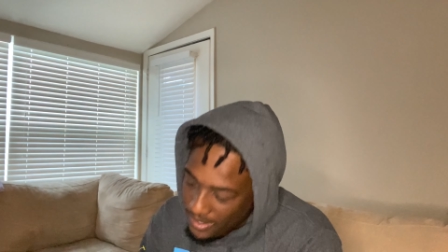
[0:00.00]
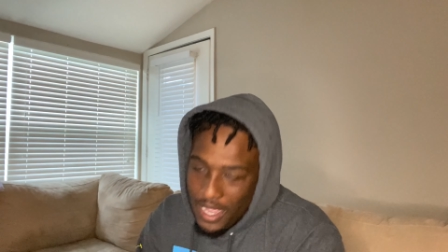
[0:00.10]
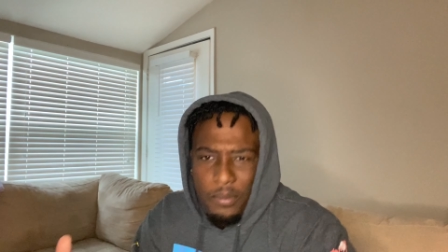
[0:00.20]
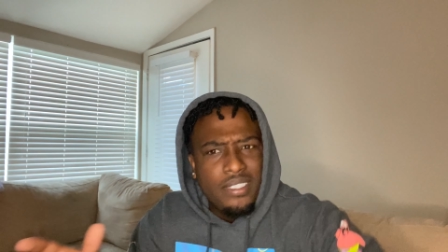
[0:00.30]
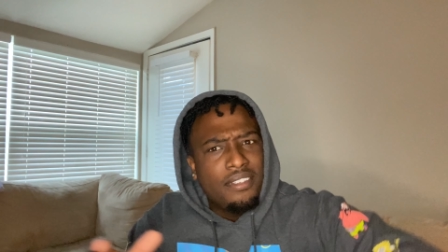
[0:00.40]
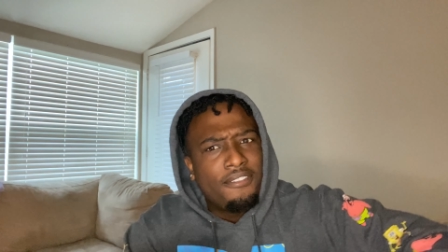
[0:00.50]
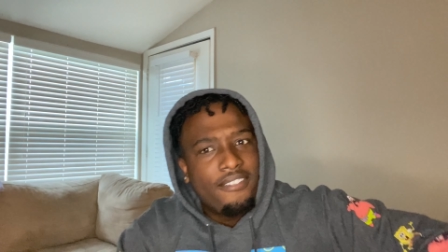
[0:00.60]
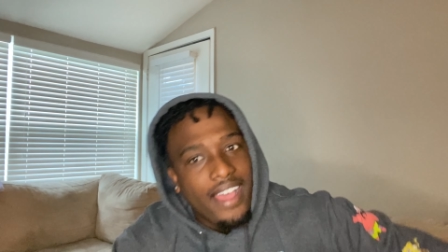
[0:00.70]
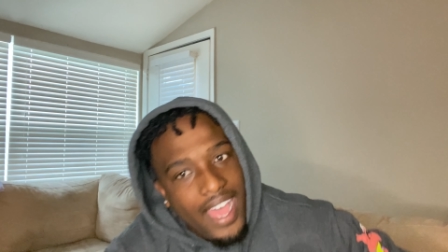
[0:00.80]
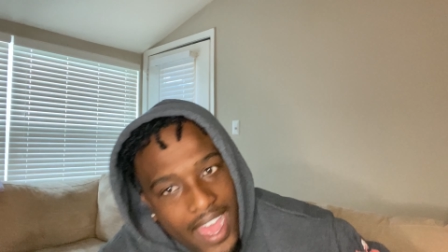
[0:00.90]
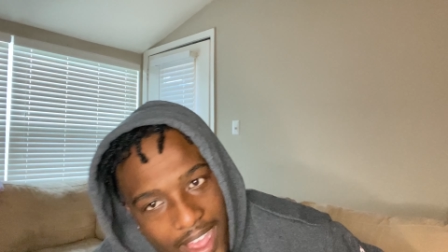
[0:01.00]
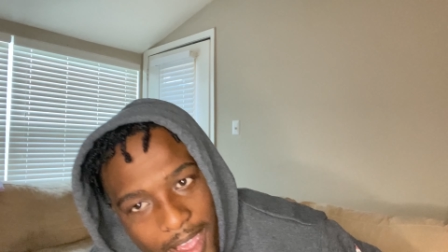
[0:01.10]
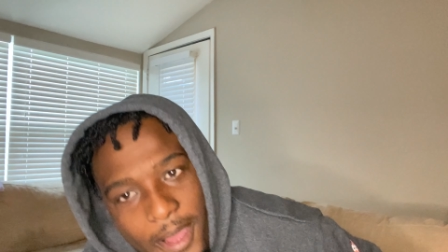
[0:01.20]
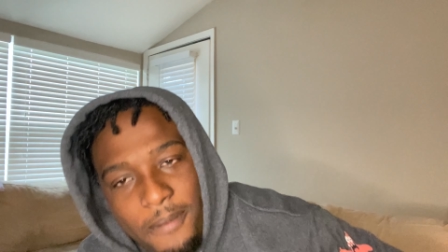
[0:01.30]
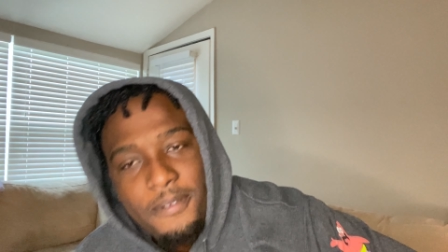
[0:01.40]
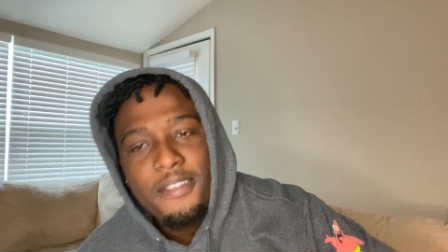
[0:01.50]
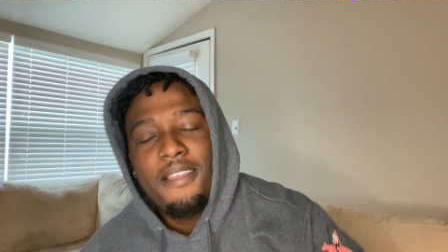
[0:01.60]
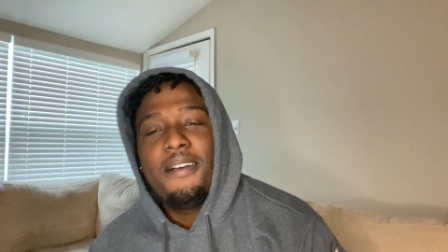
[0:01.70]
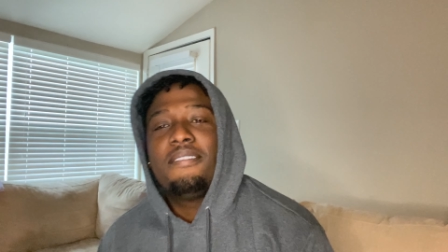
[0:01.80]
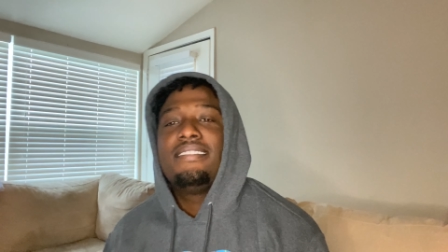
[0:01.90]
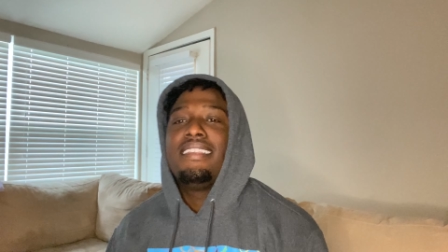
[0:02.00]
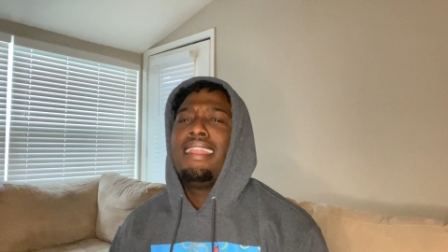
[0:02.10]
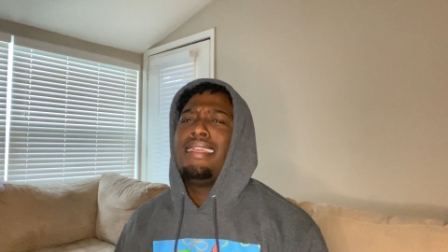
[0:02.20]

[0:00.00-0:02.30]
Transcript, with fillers: That was a vibe. You know what I'm saying?